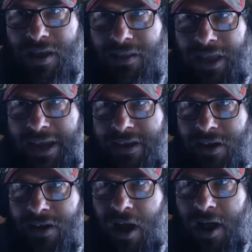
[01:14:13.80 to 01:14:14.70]
Like,
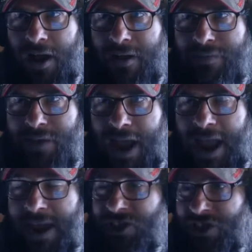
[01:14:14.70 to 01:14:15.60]

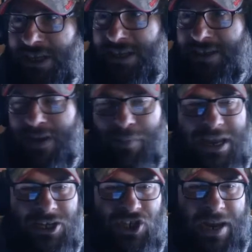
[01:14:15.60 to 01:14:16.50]
me
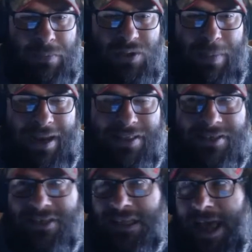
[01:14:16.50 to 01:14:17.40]
and James debate
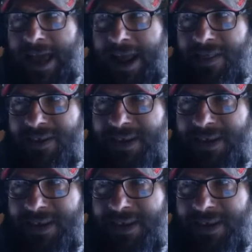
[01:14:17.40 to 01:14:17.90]
this a lot on the